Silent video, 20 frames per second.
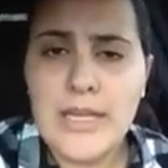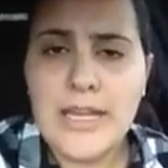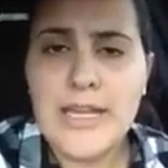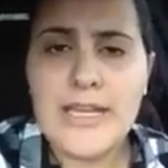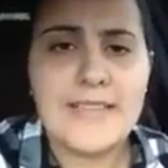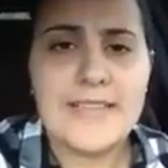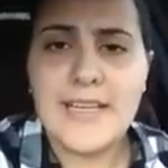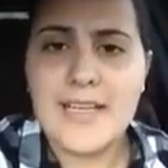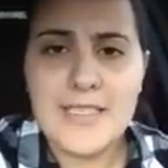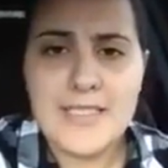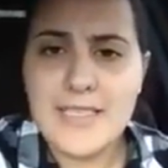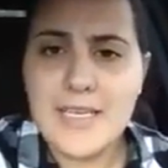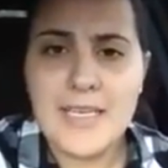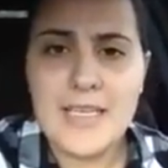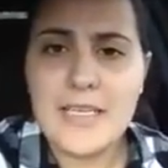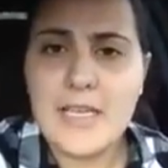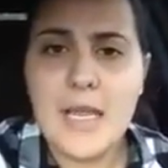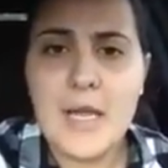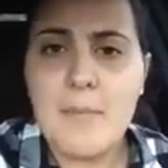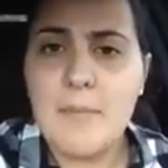it
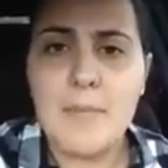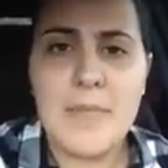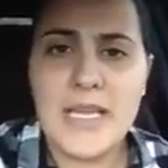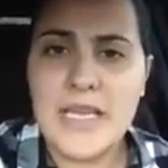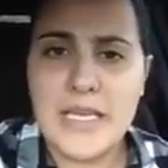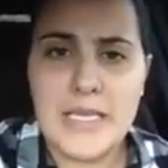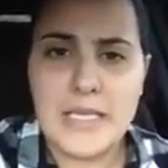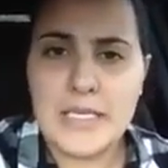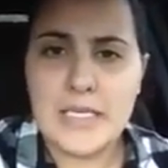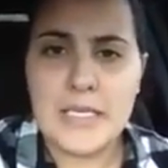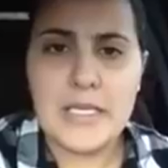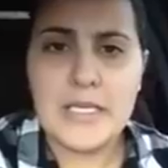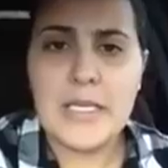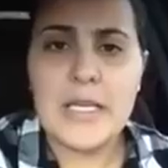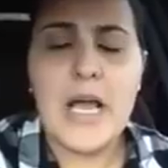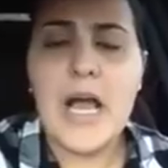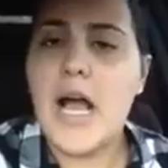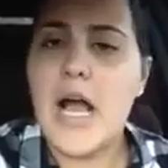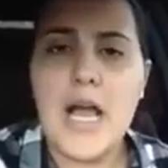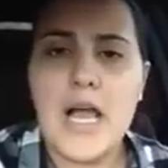doesn't mean
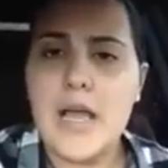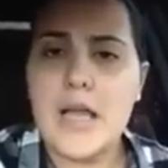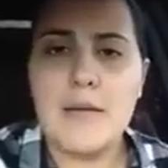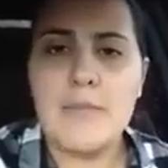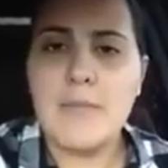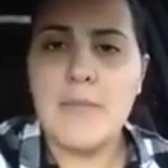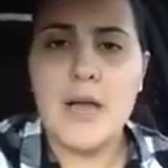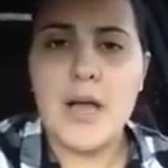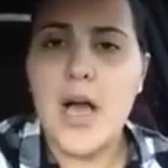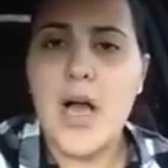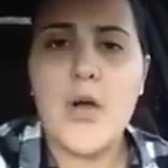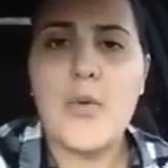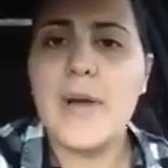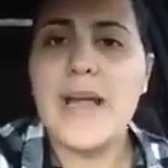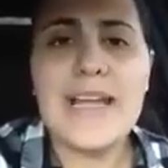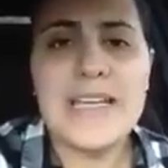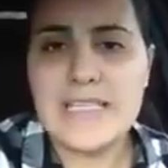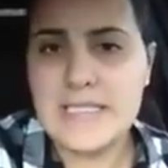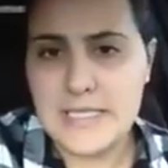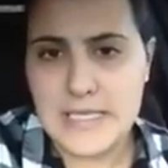I'm a
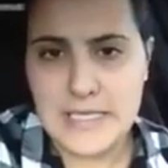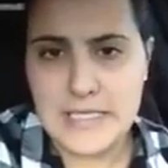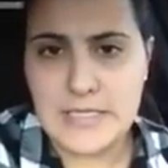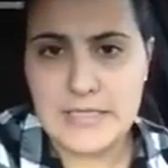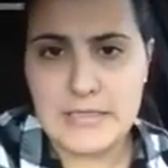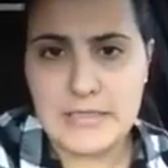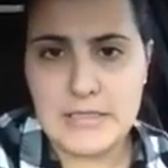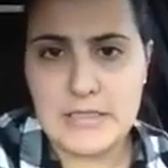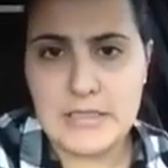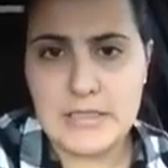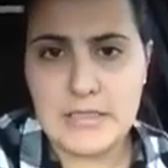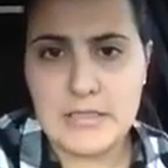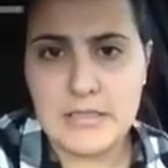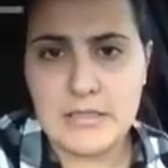racist.